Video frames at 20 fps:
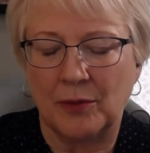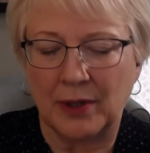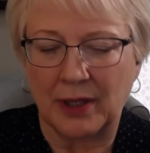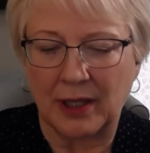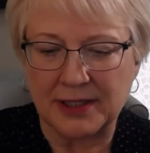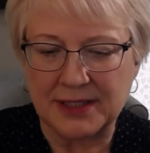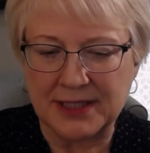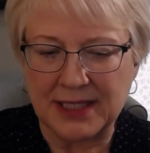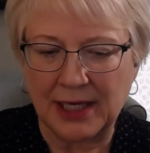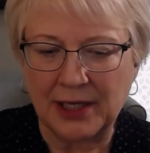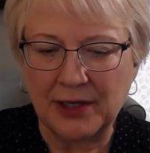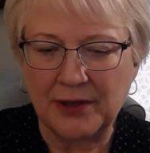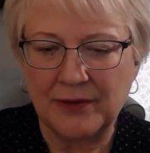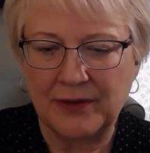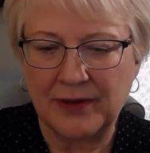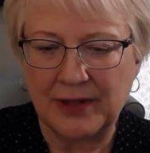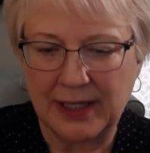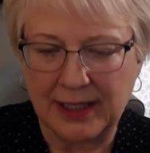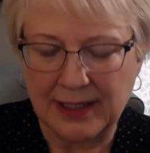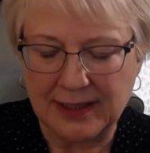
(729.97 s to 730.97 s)
Well, I'll tell
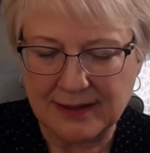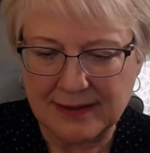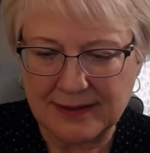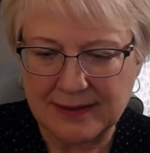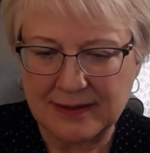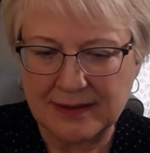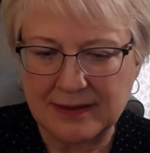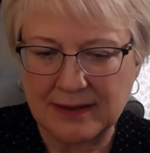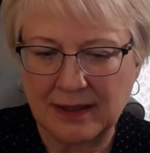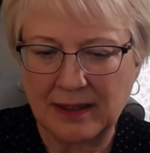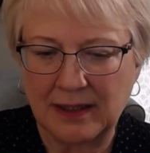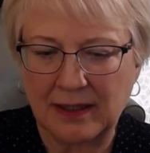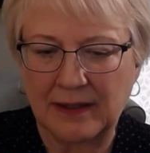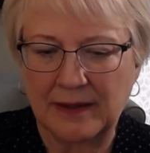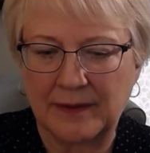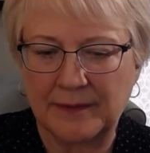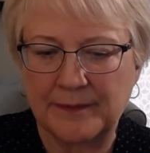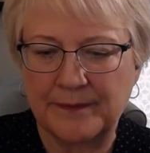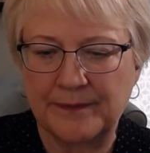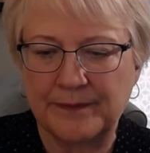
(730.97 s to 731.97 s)
you this.
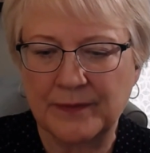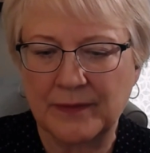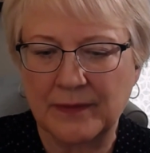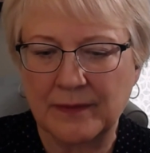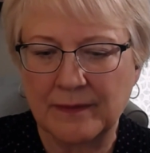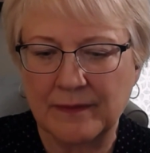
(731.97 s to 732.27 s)
Um,